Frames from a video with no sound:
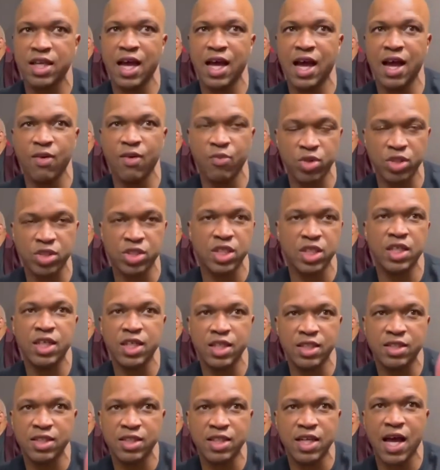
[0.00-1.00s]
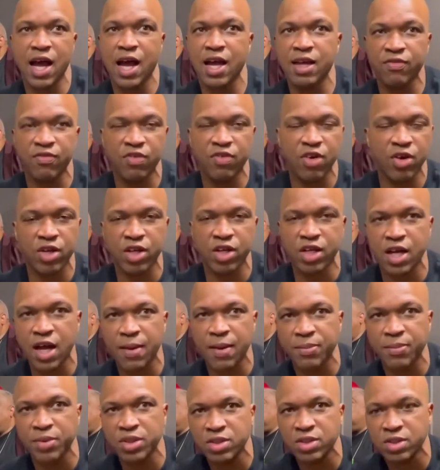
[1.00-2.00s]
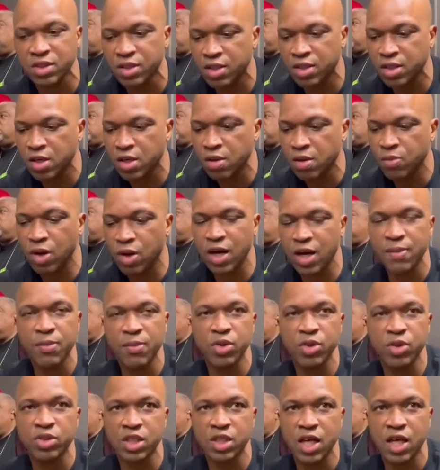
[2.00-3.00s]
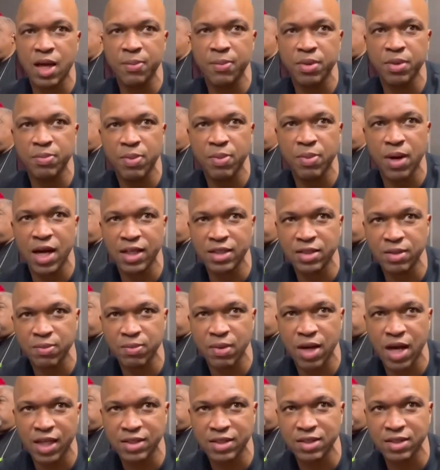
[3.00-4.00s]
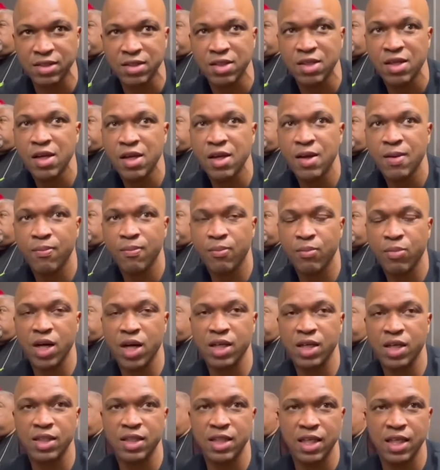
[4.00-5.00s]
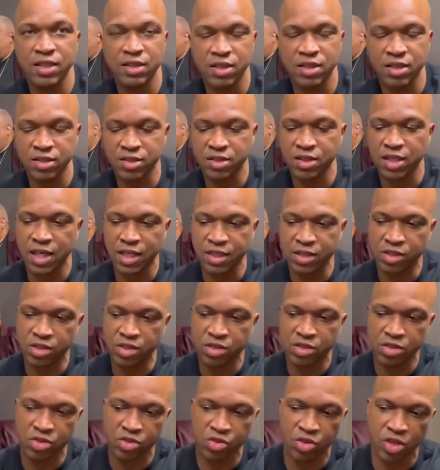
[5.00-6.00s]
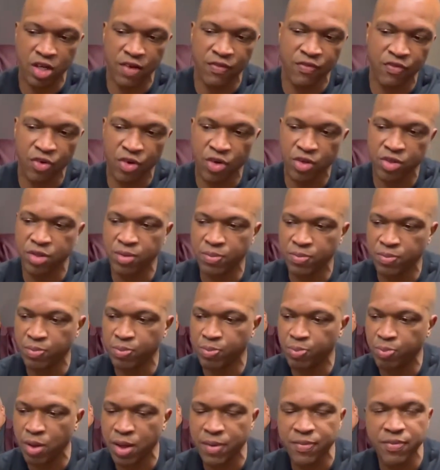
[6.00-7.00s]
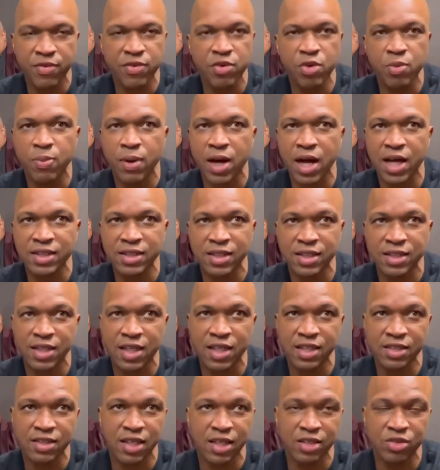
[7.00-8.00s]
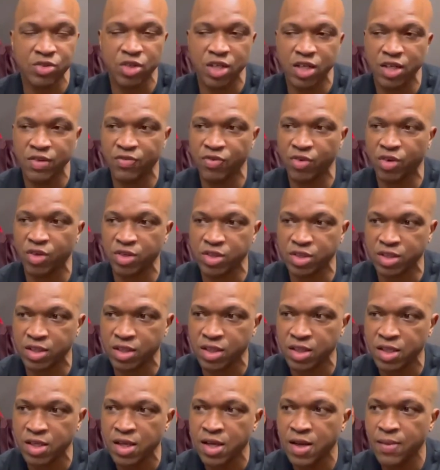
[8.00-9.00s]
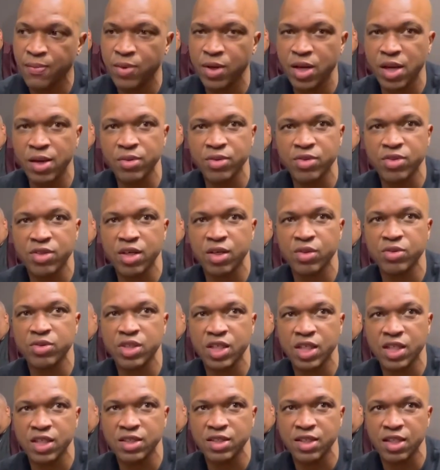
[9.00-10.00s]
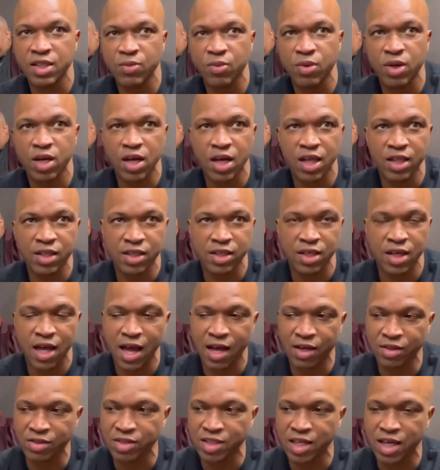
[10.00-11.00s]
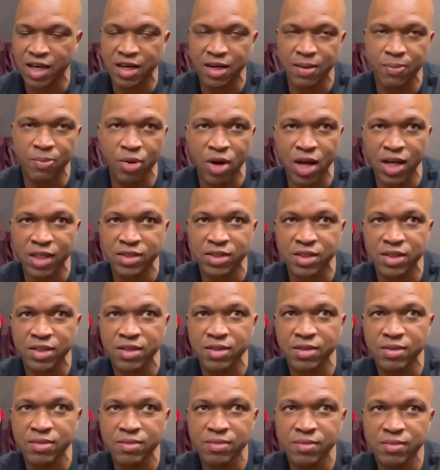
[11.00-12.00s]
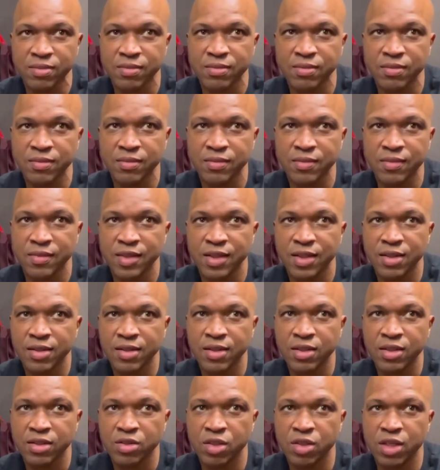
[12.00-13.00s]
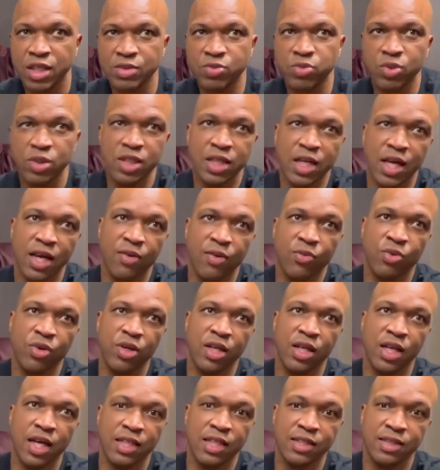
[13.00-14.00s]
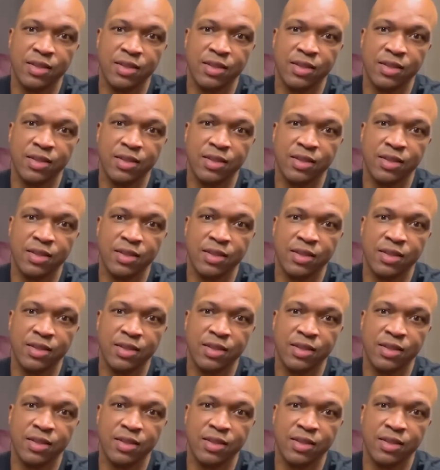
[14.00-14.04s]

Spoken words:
Terrence Crawford looked real good. And they showed about how Errol Spence looked against Southpaws. Yeah. We'll talk about that whenever that's solidified and that day is happening. Then we'll get into that around that time.